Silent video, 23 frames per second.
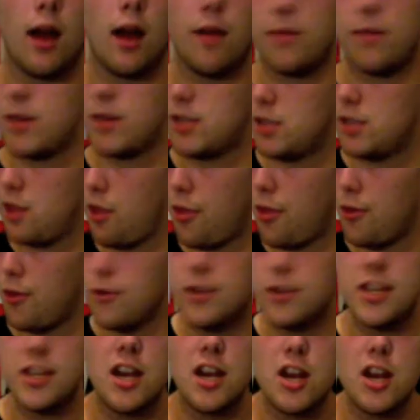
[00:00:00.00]
This is the
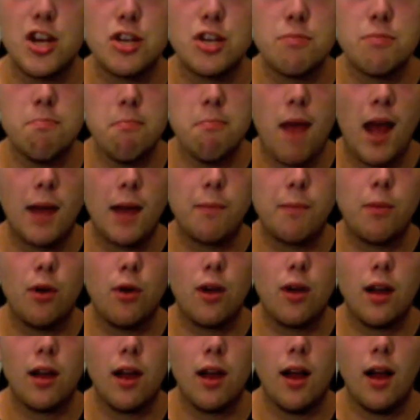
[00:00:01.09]
13-inch MacBook
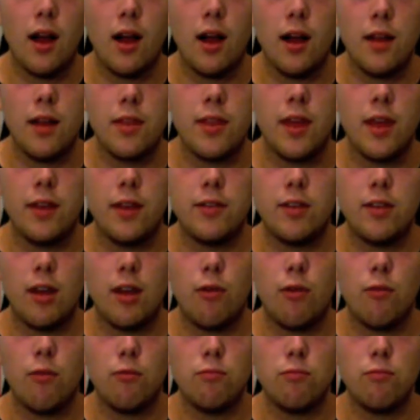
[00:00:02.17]
that